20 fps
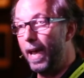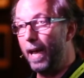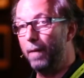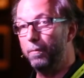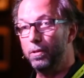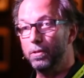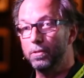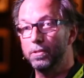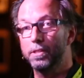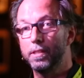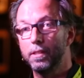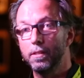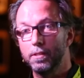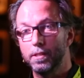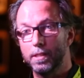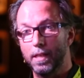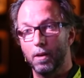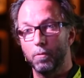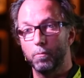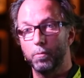and will still
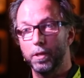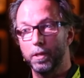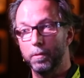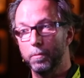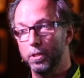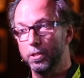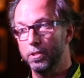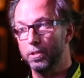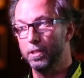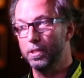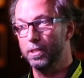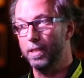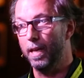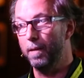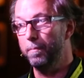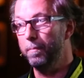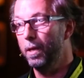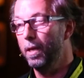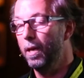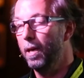sound pretty much the
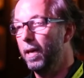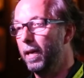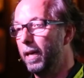same.